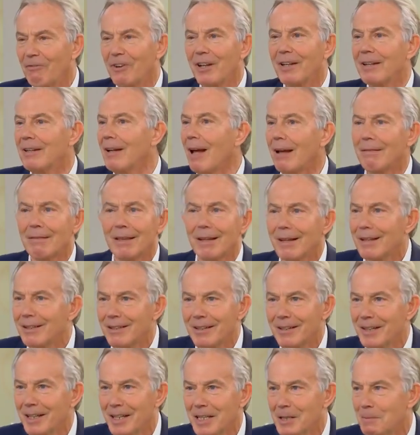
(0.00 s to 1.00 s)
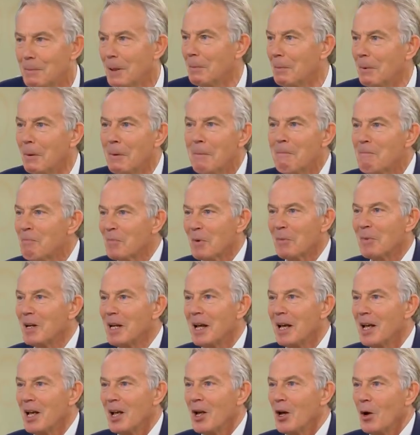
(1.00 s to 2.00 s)
offer nothing to these people. I mean,
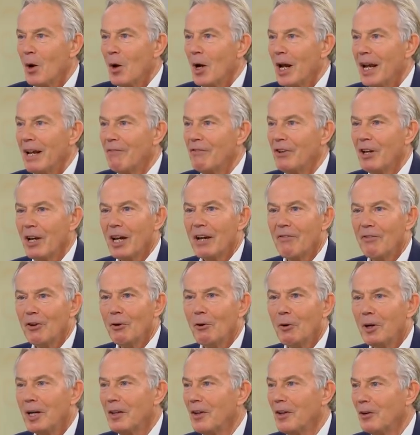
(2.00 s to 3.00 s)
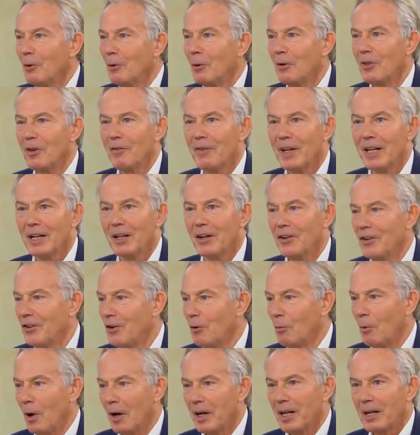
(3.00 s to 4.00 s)
if you're in the north of England,
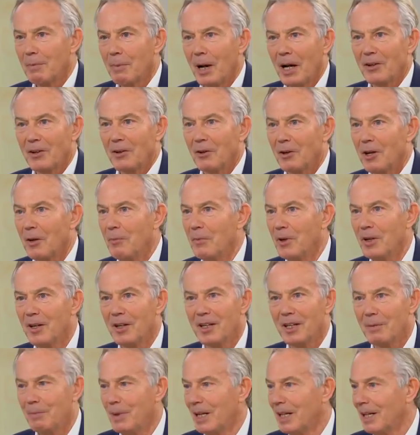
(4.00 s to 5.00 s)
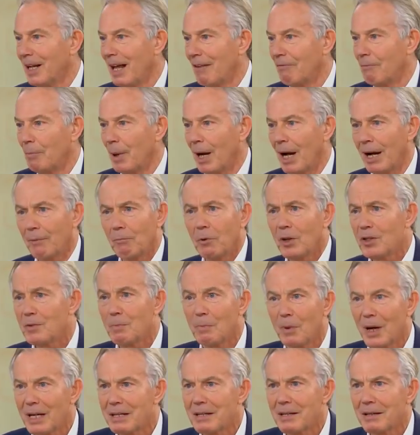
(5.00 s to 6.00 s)
you're worried about your community being left behind, what's
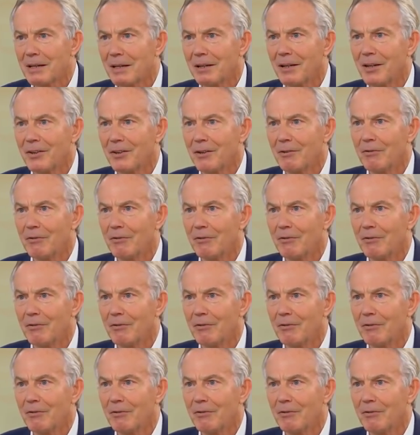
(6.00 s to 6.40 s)
Brexit going to